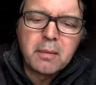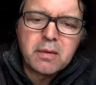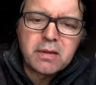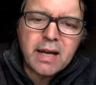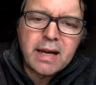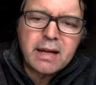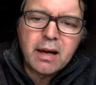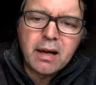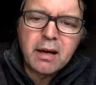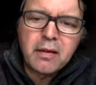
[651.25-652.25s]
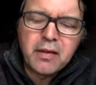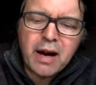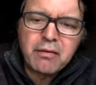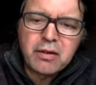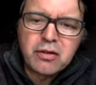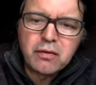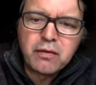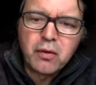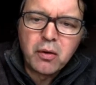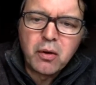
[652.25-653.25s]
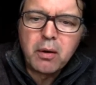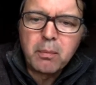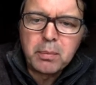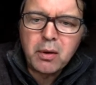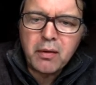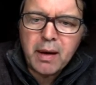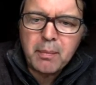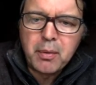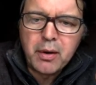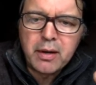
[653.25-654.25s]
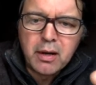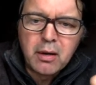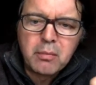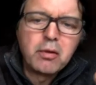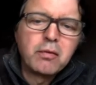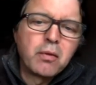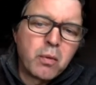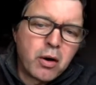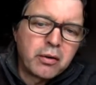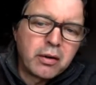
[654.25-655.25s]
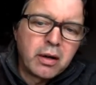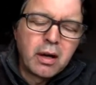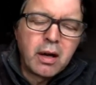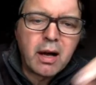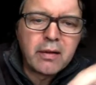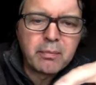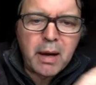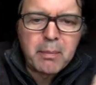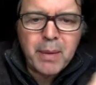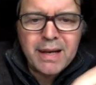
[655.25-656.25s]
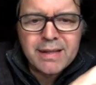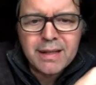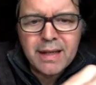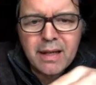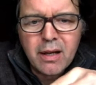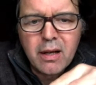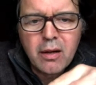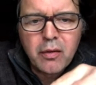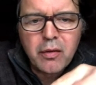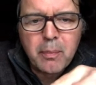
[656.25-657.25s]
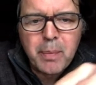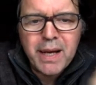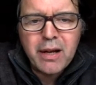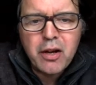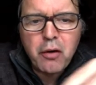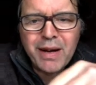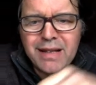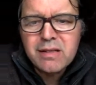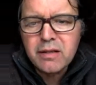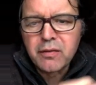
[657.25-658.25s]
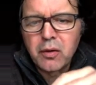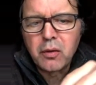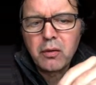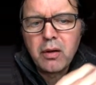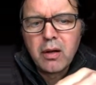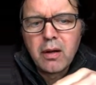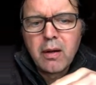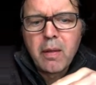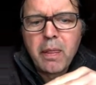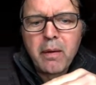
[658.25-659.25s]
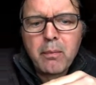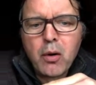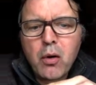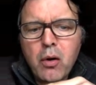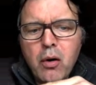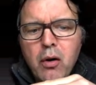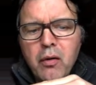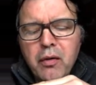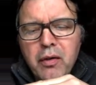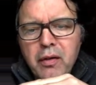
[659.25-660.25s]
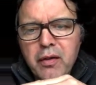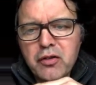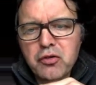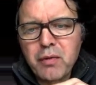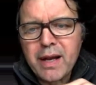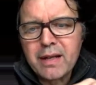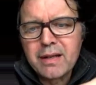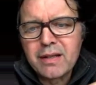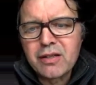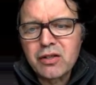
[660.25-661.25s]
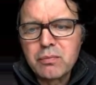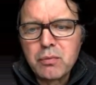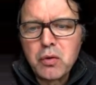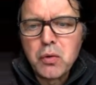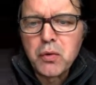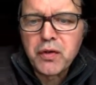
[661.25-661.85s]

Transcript: take the average of 4 and plot that point, move a 1, and basically the bigger your interval, the more the trend is smoothed